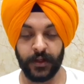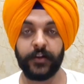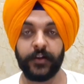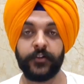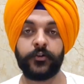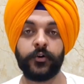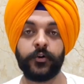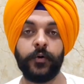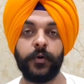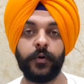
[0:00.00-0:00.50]

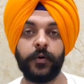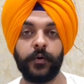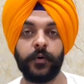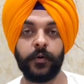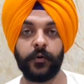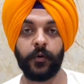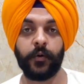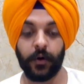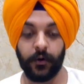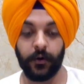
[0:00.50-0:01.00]
So
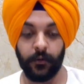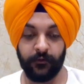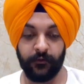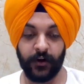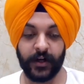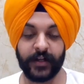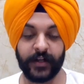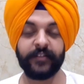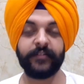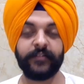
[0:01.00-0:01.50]

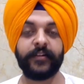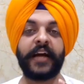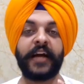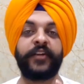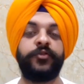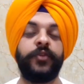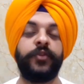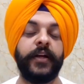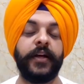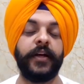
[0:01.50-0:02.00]
what is
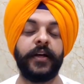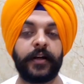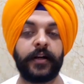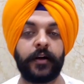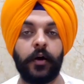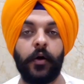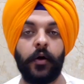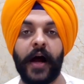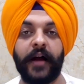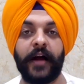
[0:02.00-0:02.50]
actually a
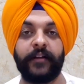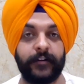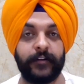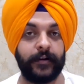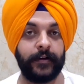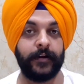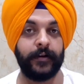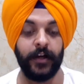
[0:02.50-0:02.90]
cohesion?